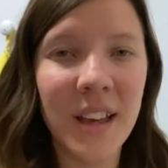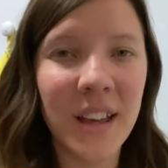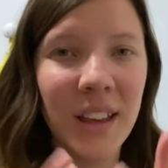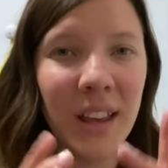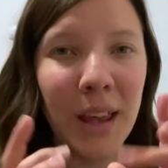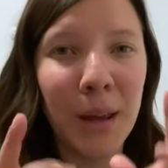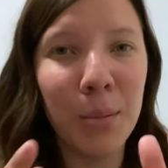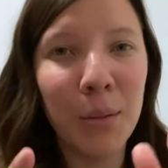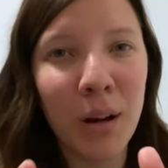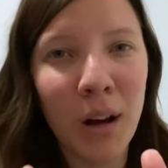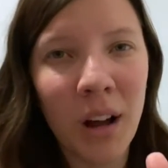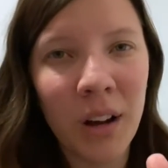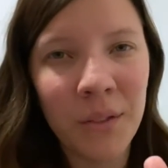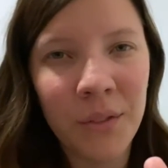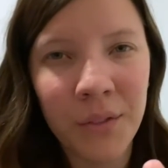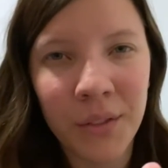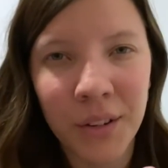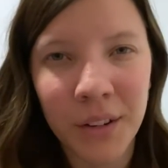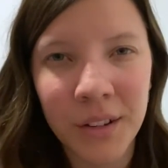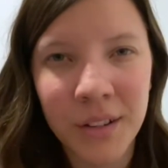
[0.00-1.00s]
Keep God
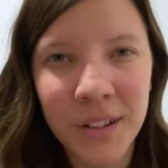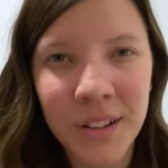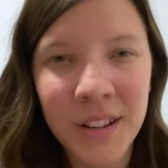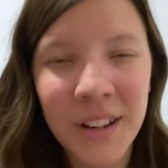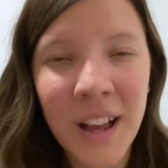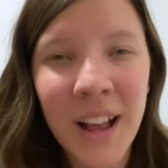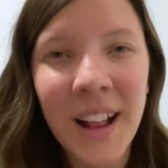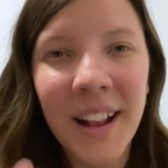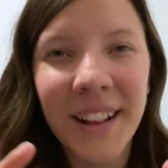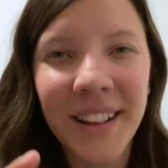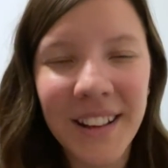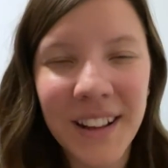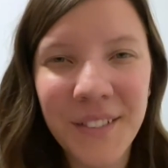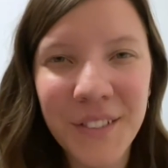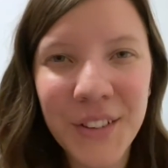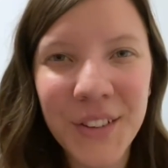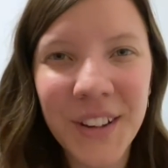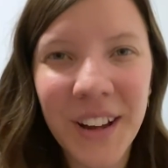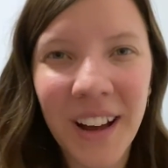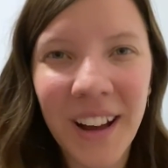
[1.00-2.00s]
first. Love
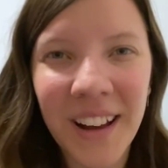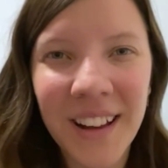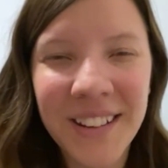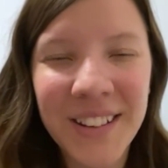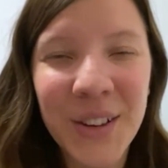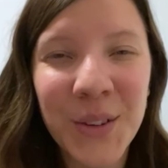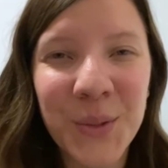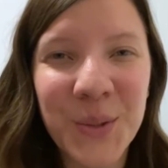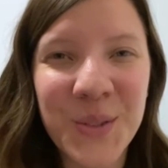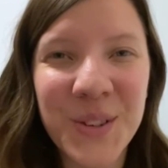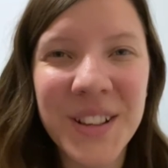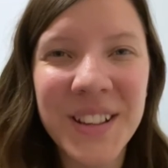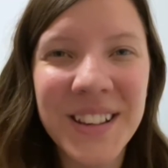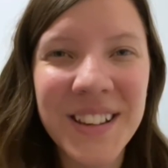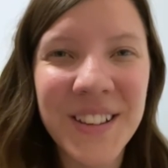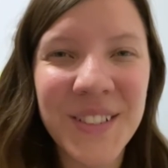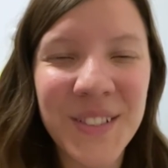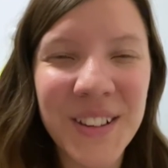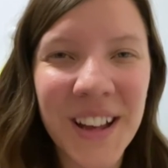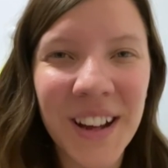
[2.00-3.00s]
you guys. We'll see
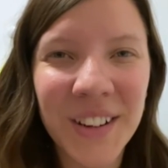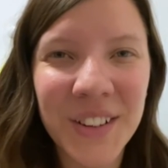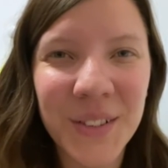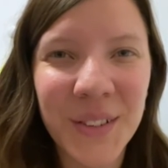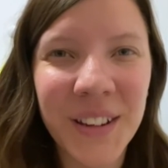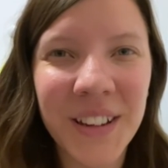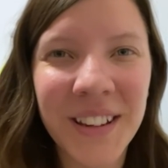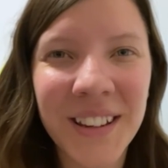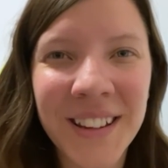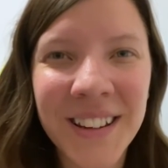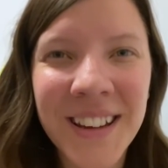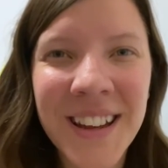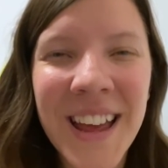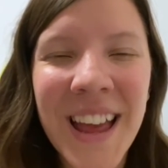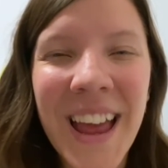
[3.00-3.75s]
you next week.